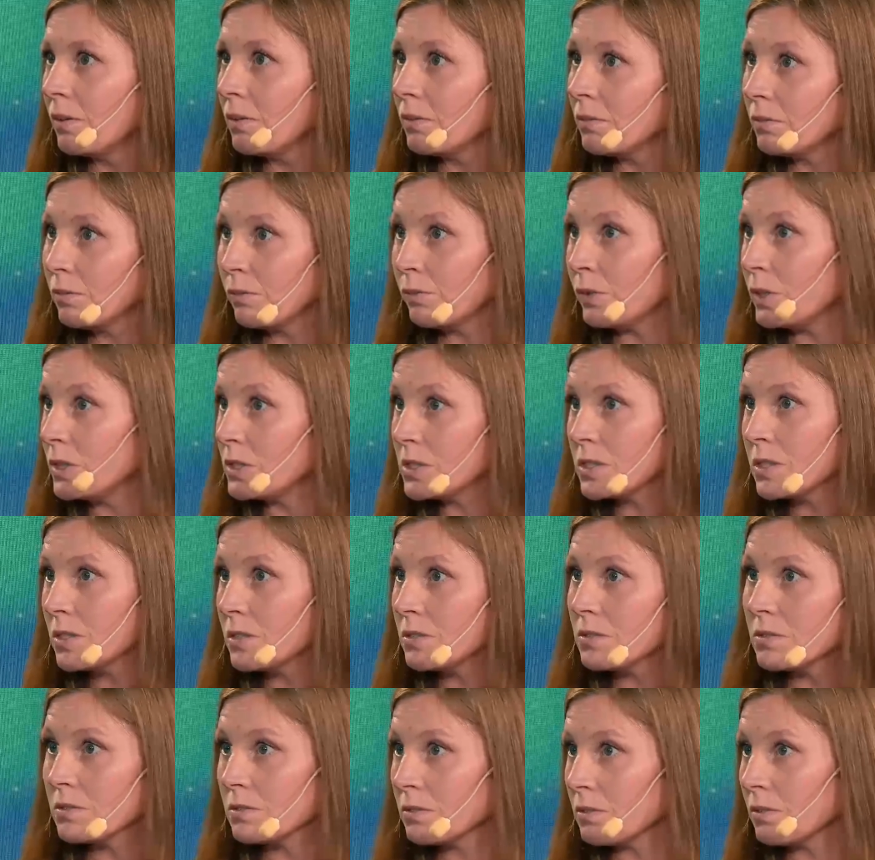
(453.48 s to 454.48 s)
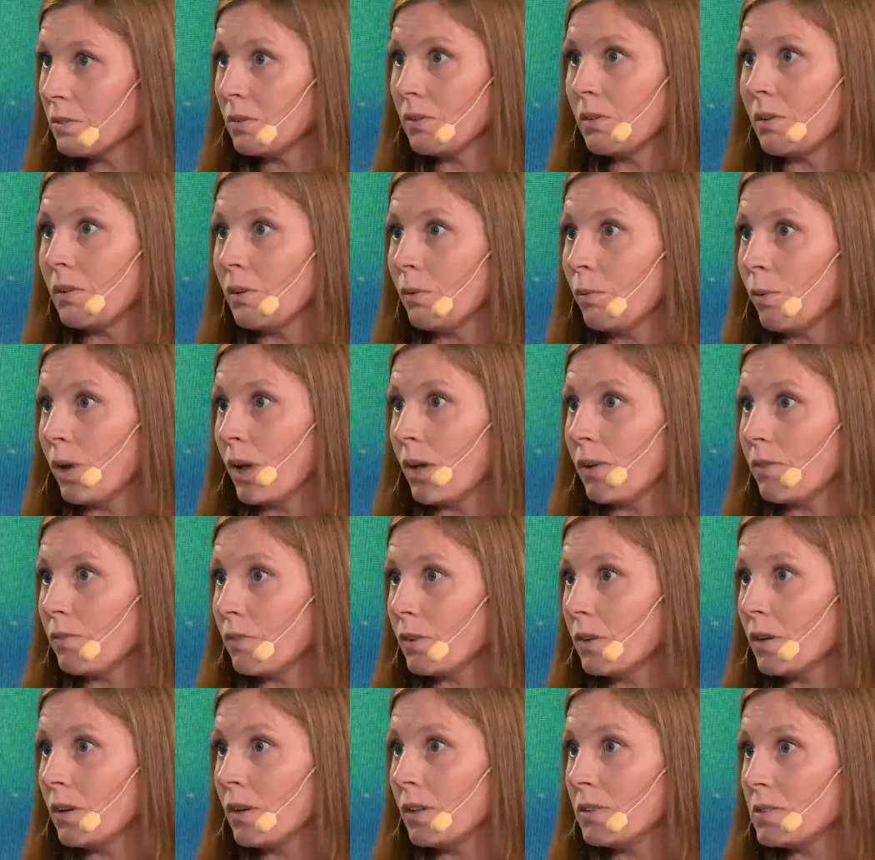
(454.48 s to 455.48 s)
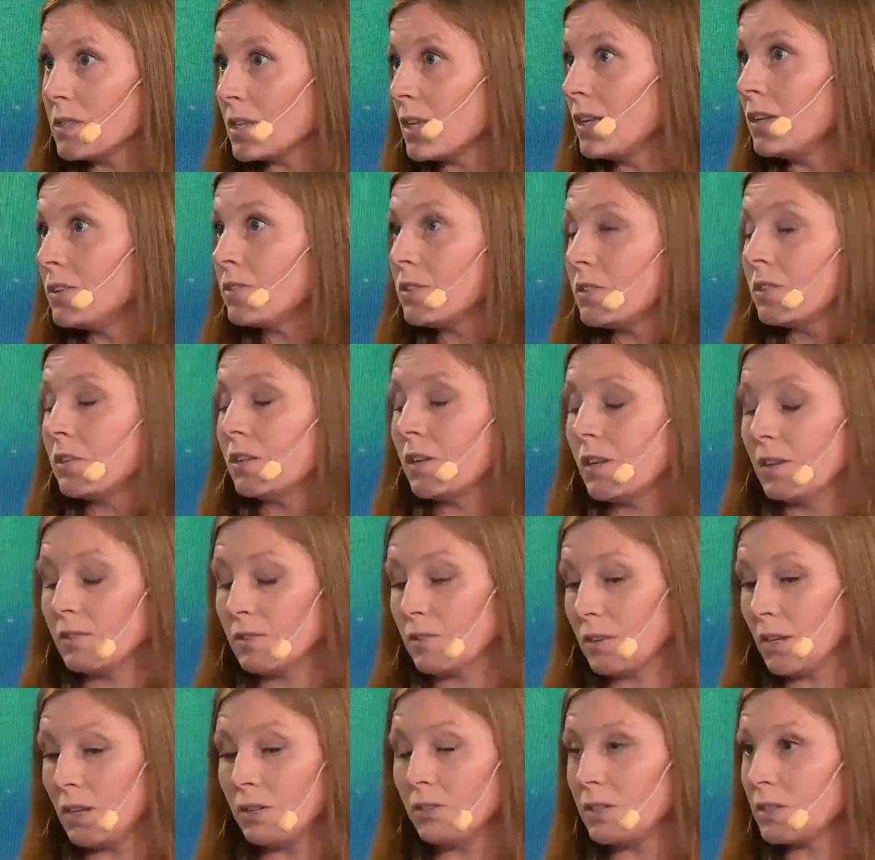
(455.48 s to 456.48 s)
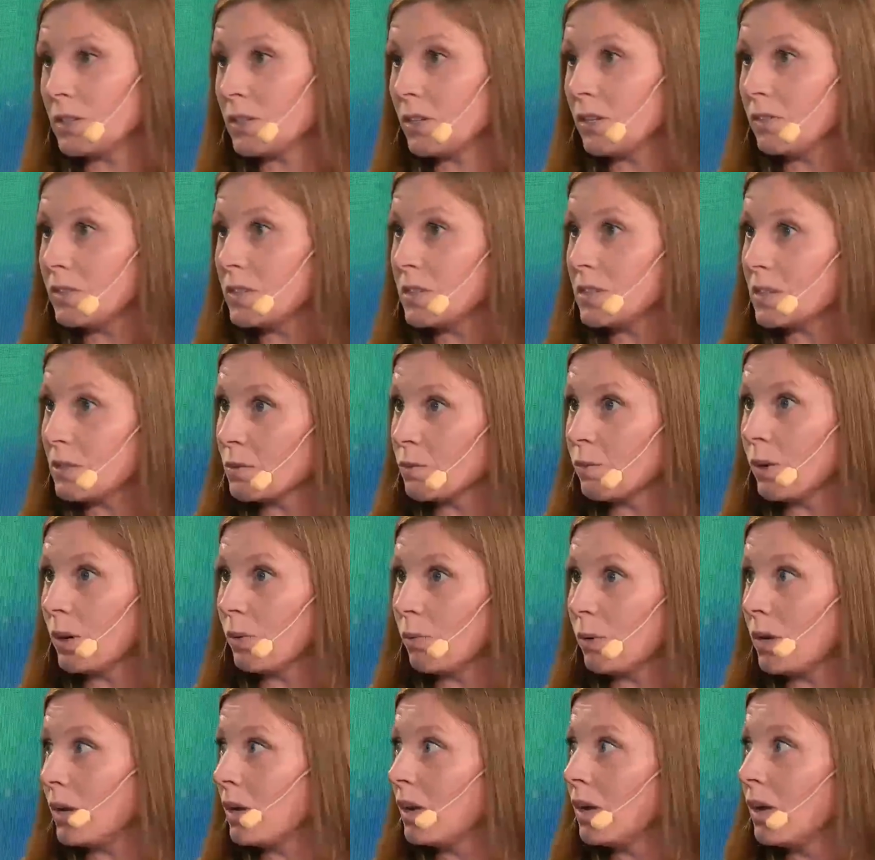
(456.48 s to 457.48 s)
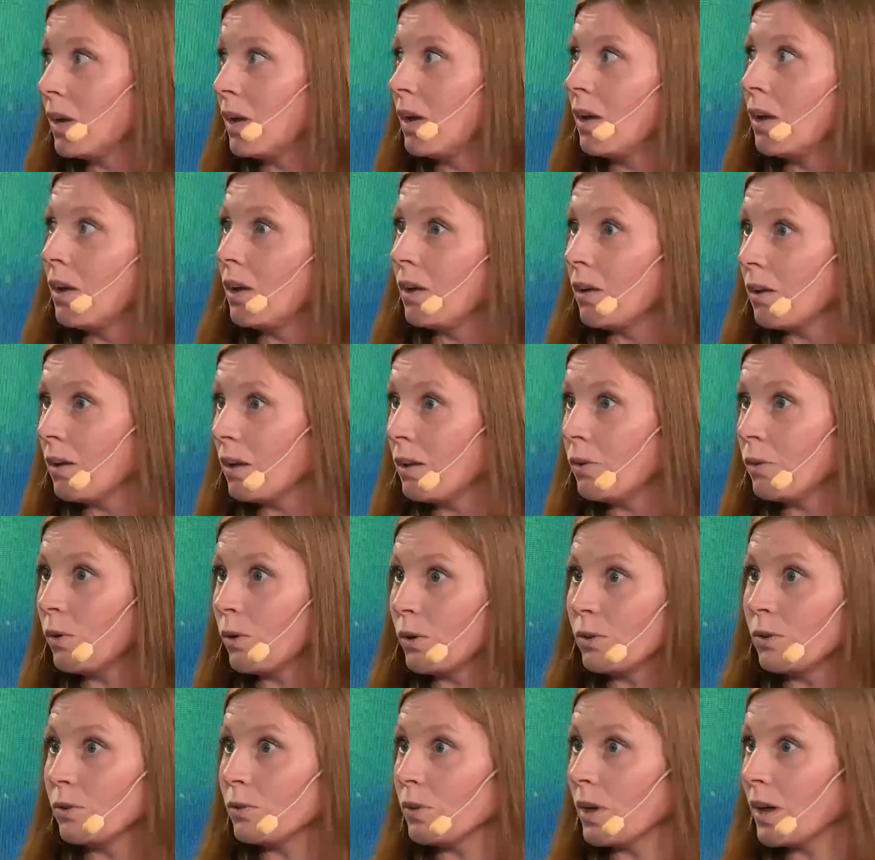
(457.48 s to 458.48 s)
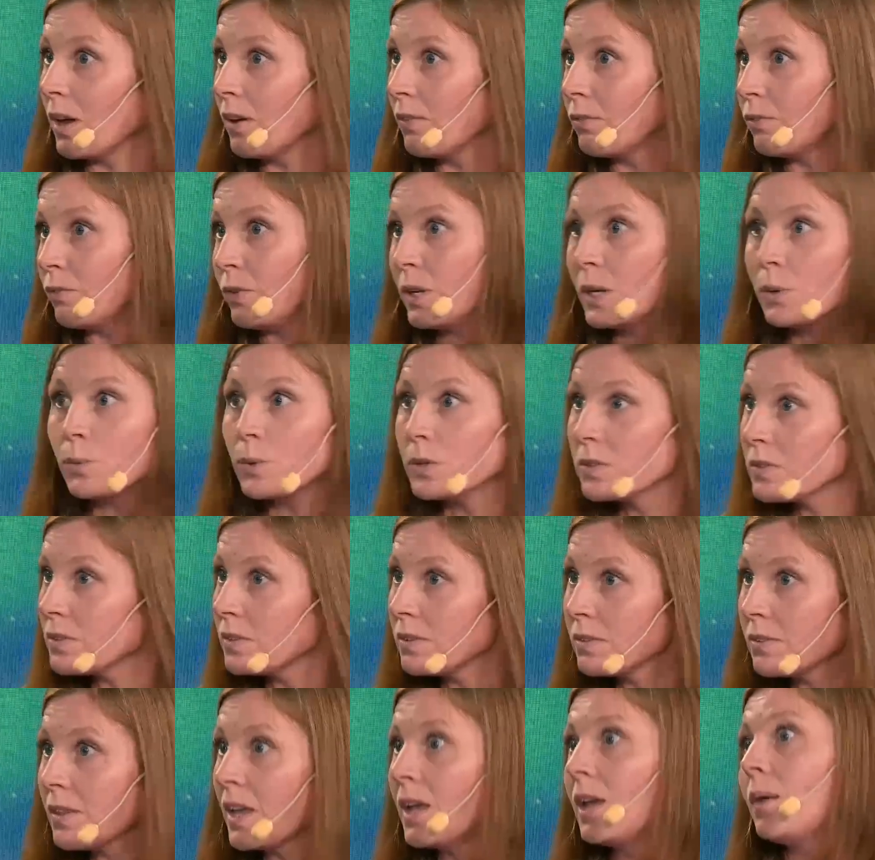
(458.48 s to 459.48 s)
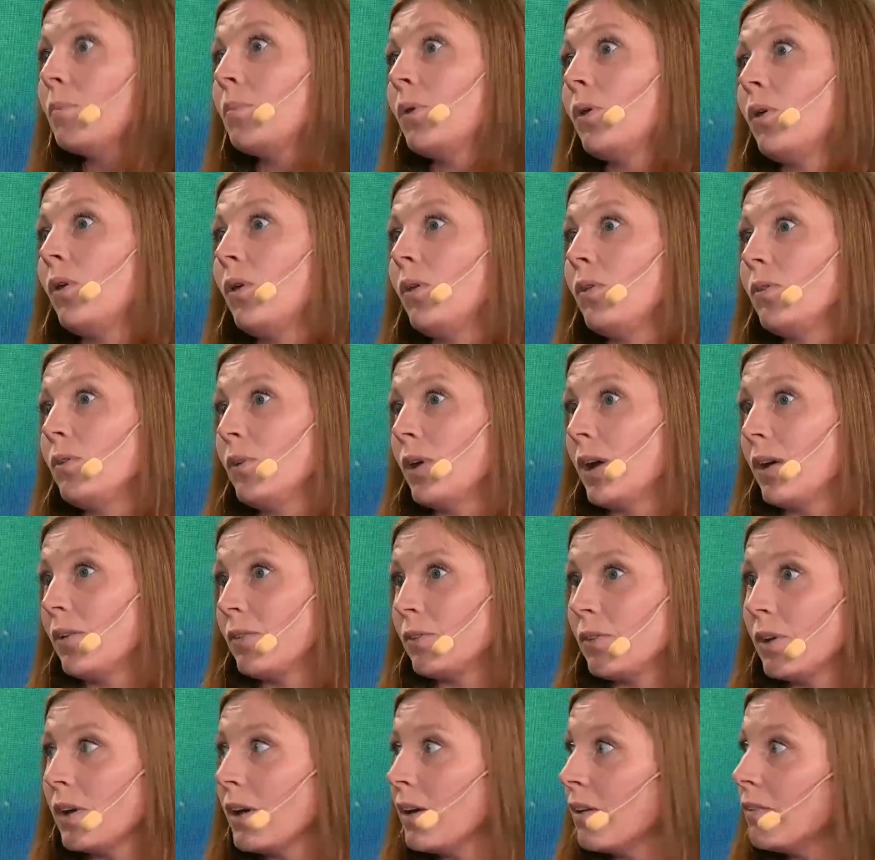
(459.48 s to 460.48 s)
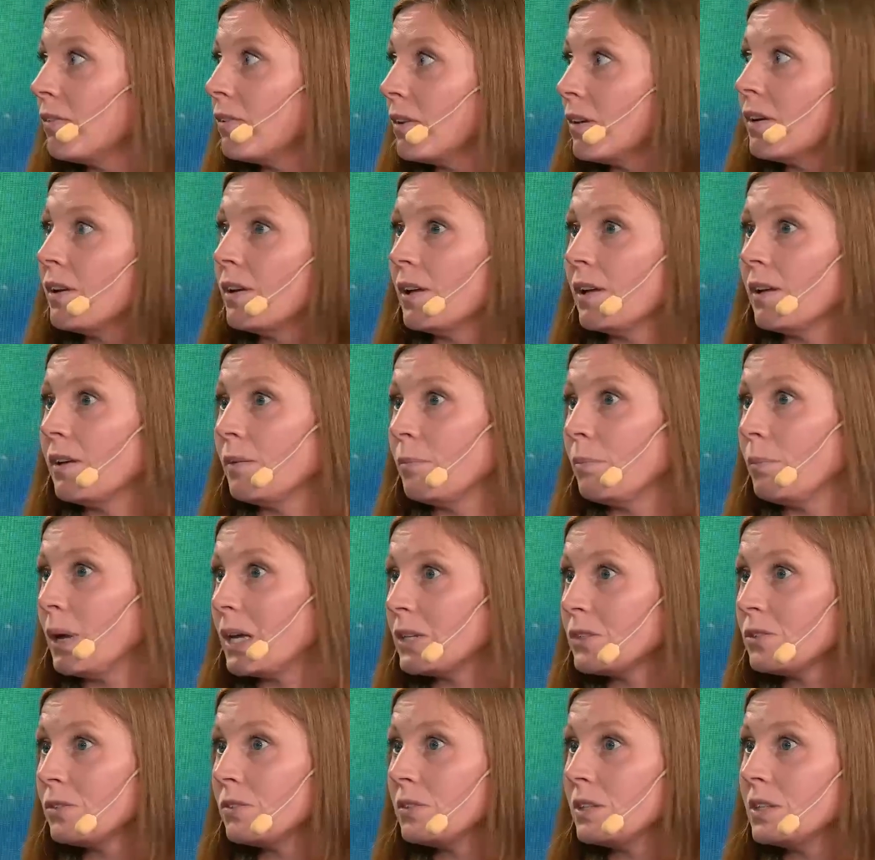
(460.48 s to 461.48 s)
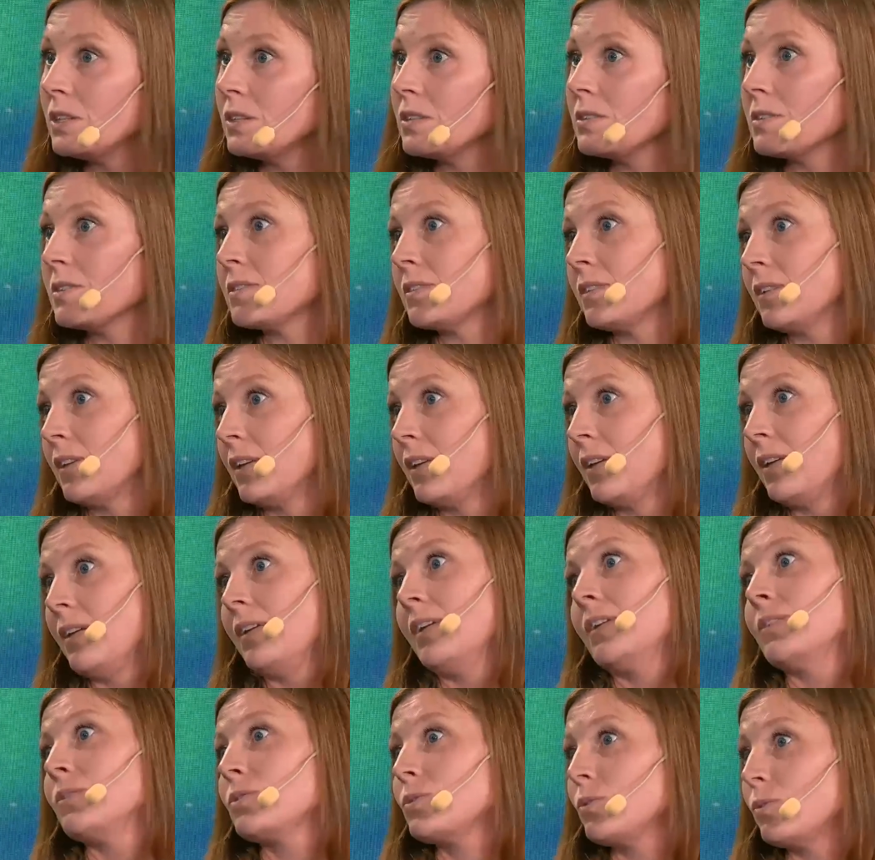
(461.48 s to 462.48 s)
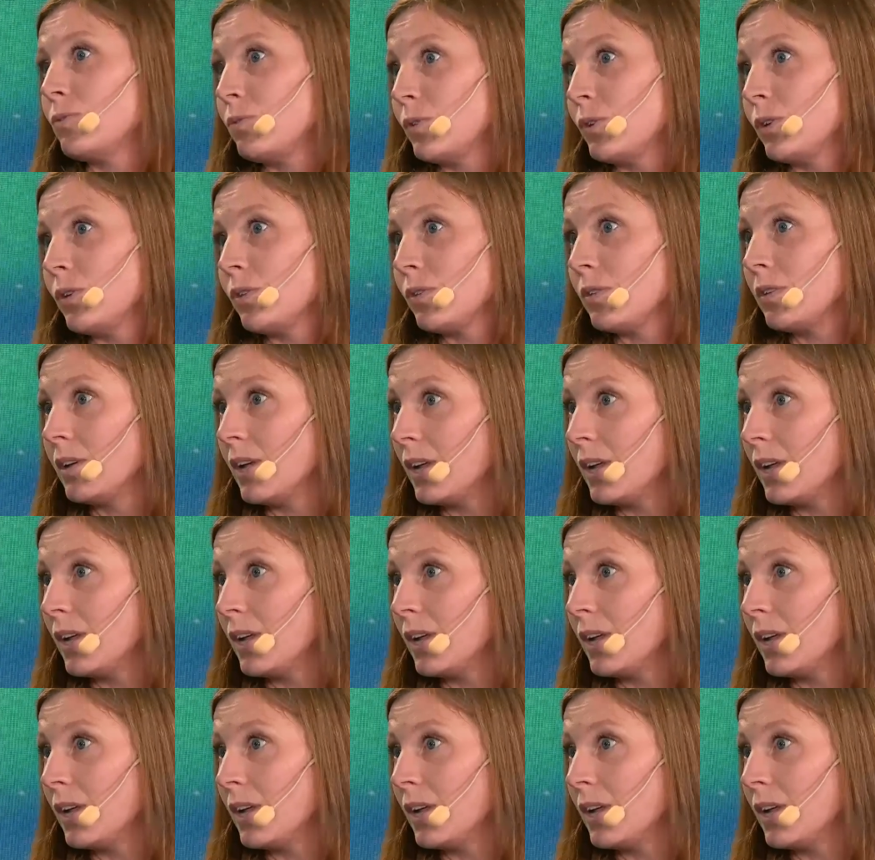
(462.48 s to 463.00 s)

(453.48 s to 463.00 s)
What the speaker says: for instance, we have ancillary services where in order to have frequency stable, you have to have batteries and so forth.